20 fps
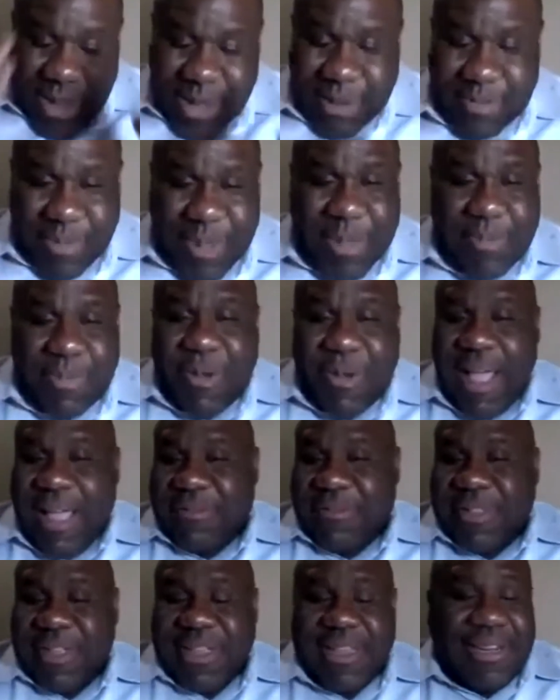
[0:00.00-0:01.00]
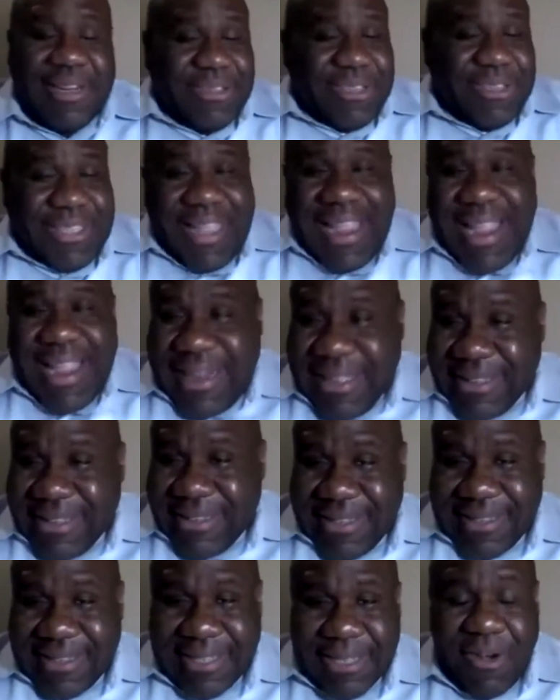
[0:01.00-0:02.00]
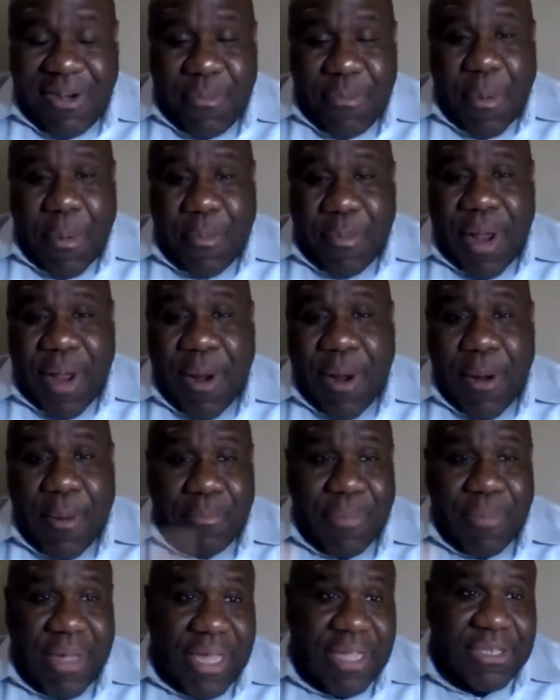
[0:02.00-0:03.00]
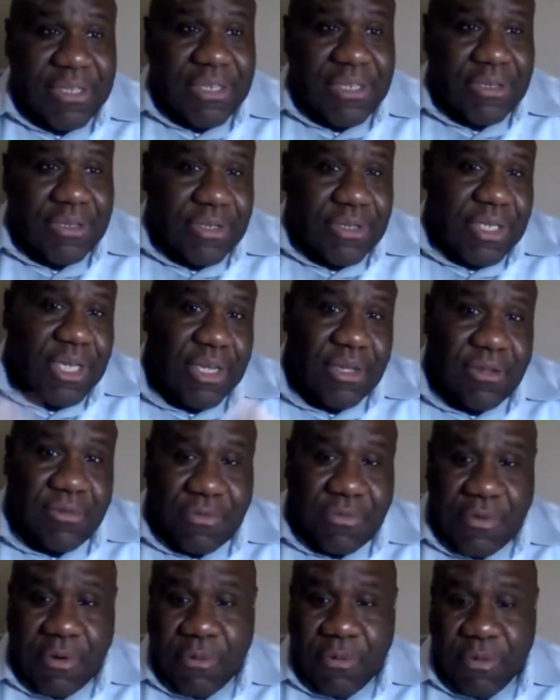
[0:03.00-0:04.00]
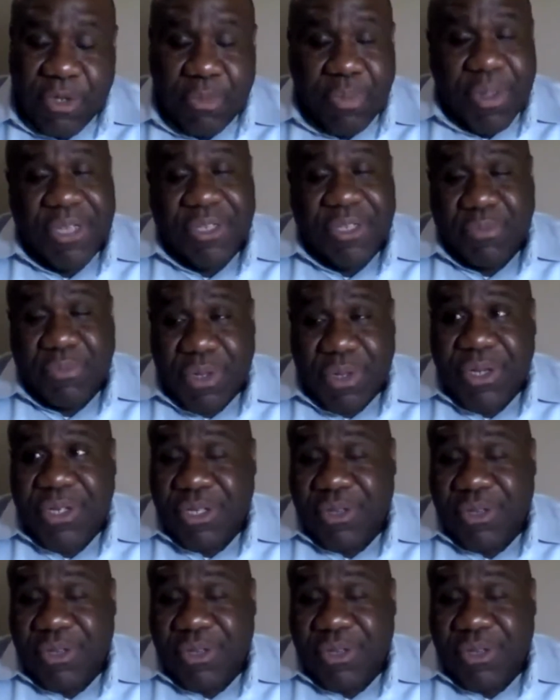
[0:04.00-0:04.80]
What people have to understand is self-prepared means that you're taking full responsibility